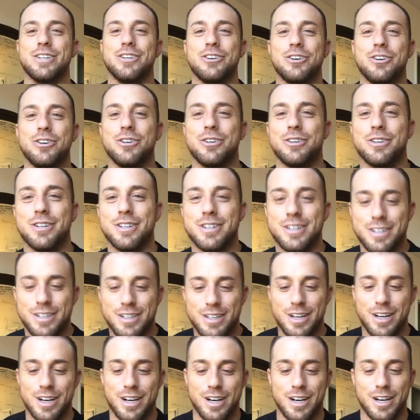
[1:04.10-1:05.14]
little
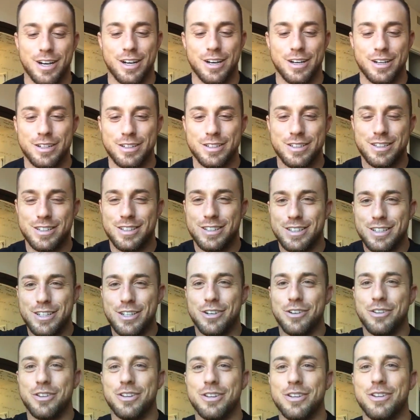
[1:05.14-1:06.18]
the
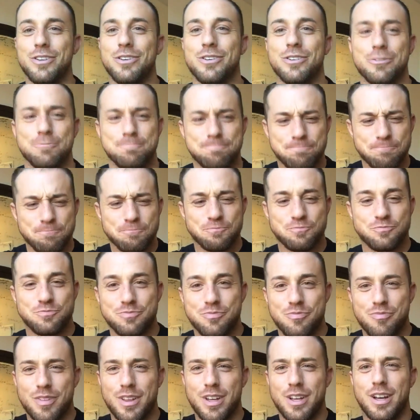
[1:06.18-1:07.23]
little
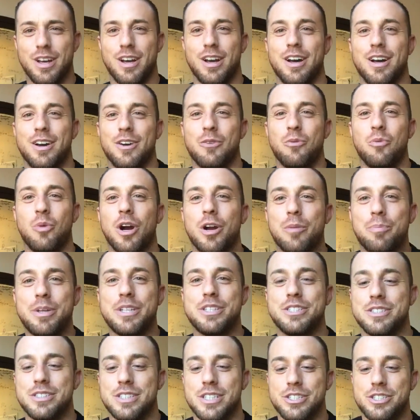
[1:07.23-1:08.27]

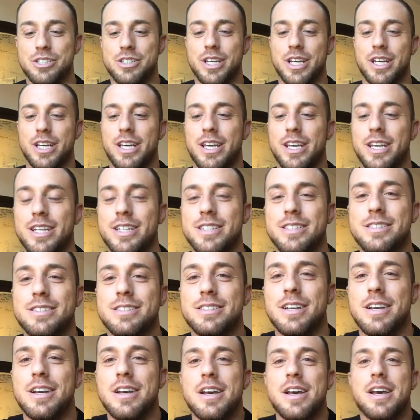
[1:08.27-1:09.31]
workbenches that you get
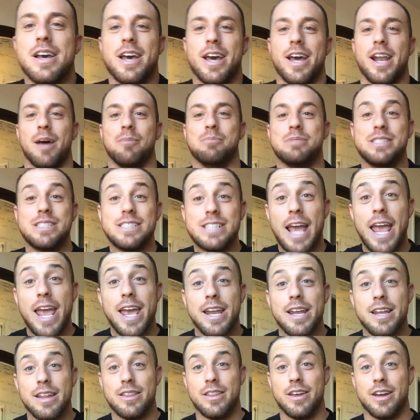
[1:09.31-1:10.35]
kids, and I'm
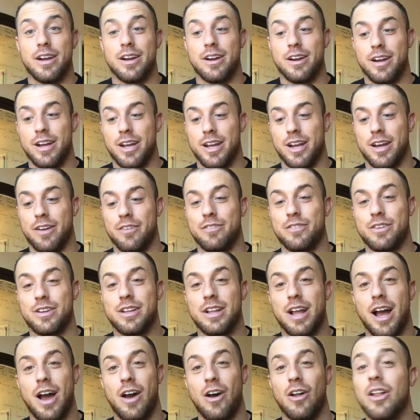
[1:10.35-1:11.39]
standing there, and
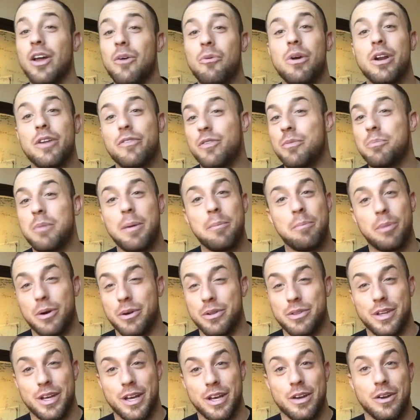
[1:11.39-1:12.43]
all I wanted for my
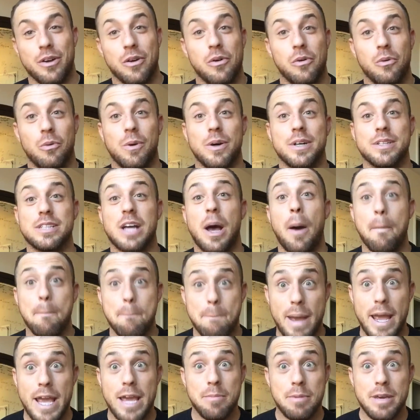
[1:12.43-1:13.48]
birthday was a
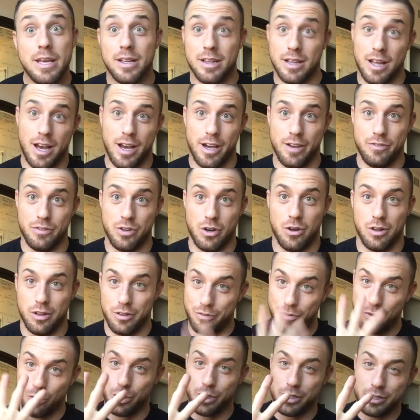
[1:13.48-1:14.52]
Baby Alive doll
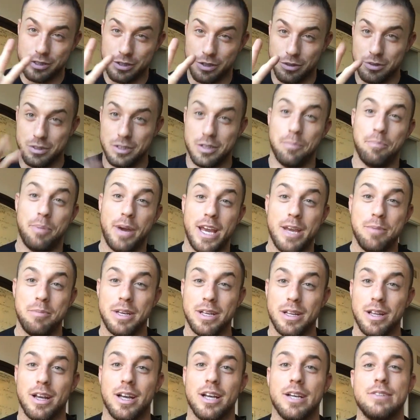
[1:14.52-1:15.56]
at 4 years old. The Baby
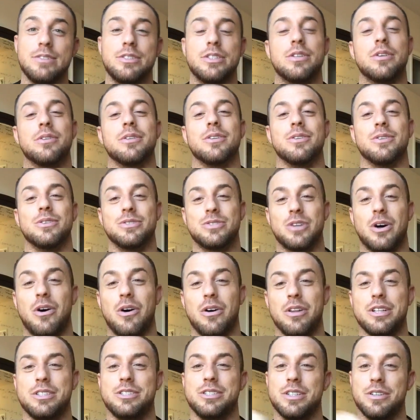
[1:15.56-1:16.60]
Alives, the little
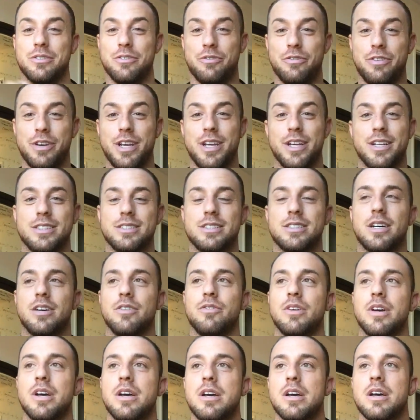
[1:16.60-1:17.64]
doll that you had to feed and
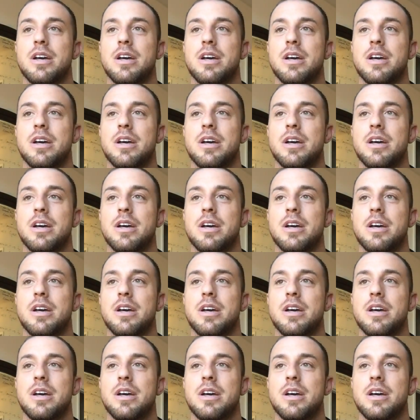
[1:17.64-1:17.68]
stuff.